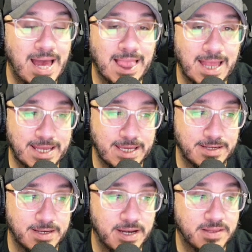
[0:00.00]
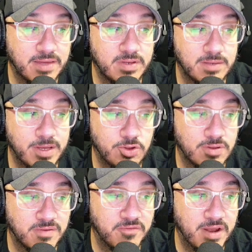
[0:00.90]
I like it, and it's giving
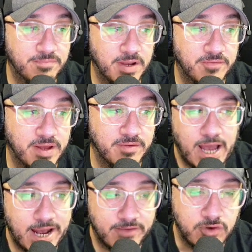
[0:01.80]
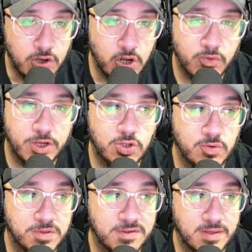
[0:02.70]
dimensions of the 5x5. I have no issue
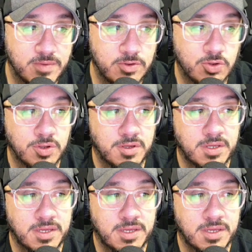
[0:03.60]
with this image.